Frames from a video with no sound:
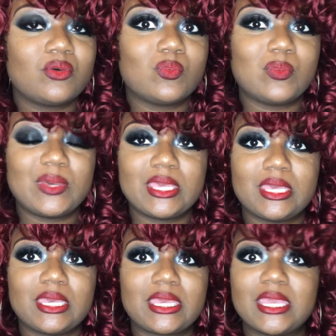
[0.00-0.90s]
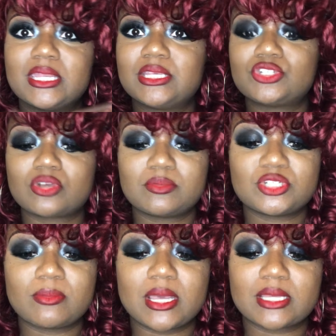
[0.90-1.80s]
wig in the
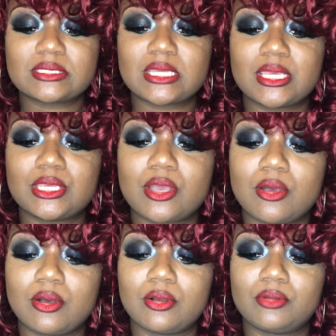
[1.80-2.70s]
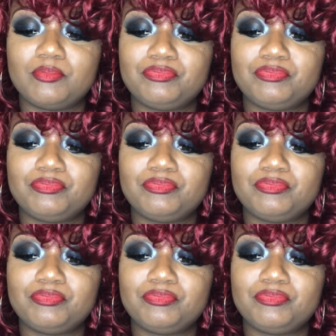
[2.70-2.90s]
description box. And y'all,